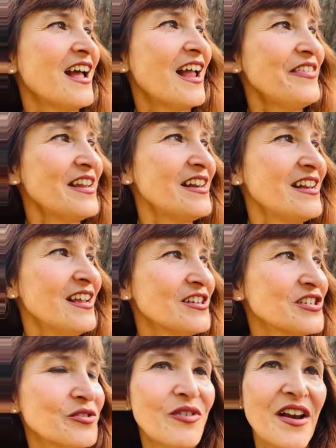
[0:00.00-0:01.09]
and then
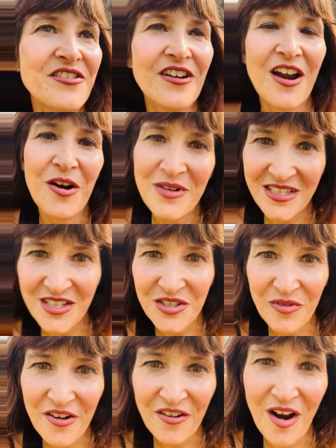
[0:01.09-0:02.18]
surrender, I always say
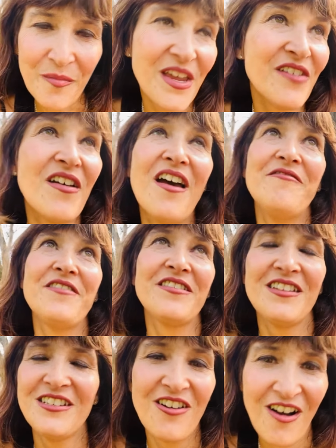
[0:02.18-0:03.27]
surrender up, gave
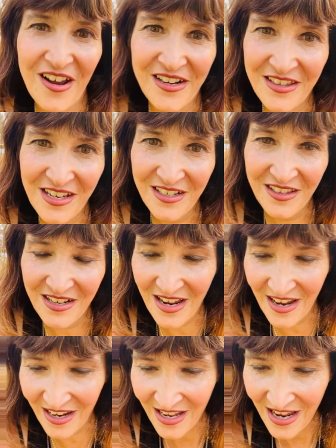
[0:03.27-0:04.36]
everything to God at the end of the
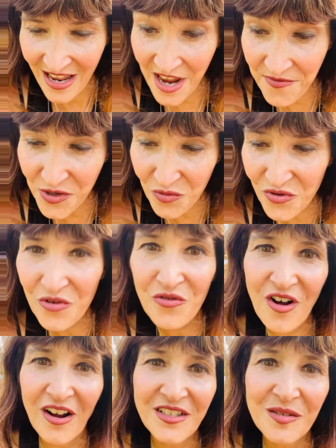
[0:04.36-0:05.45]
day. If you knew
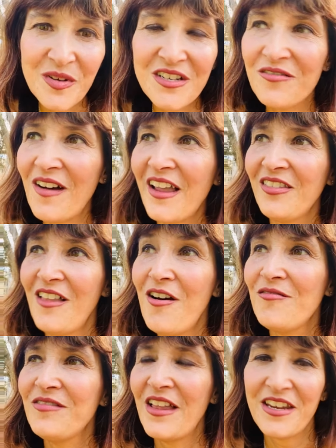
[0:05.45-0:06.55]
God to be divine
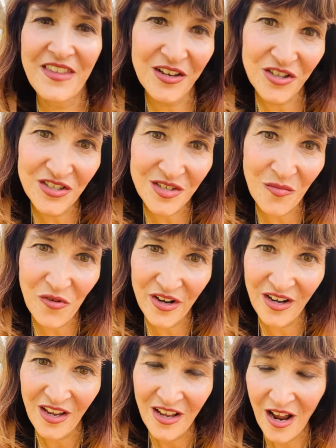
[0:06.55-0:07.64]
love, like that someone,
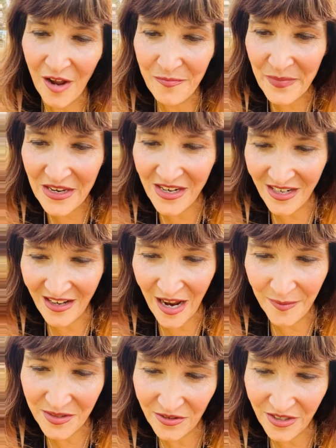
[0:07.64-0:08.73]
a being,
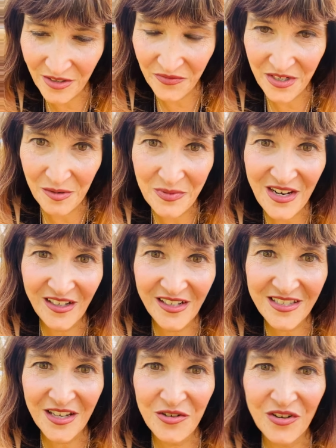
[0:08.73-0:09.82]
absolute infinite
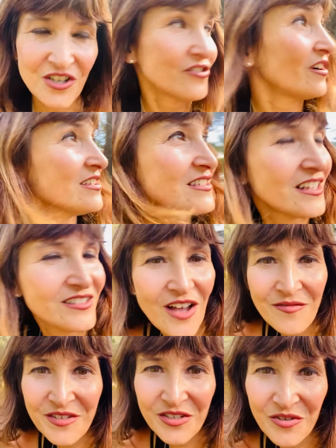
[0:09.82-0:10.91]
beingness that you could trust, that
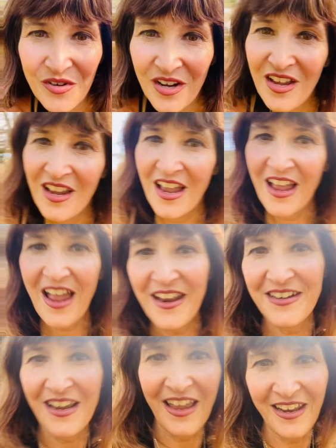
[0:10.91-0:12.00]
loved you
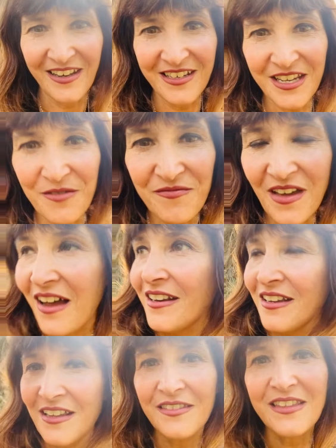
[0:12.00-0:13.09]
and, and give that,
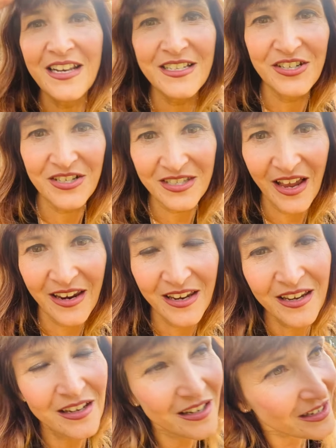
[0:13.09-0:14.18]
then it's just like,
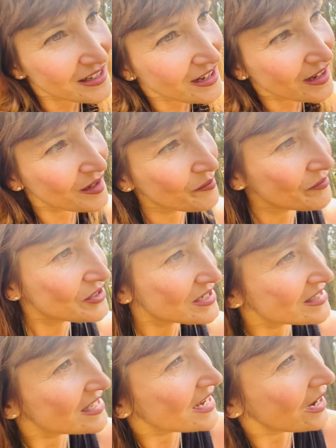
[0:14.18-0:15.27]
Um, just think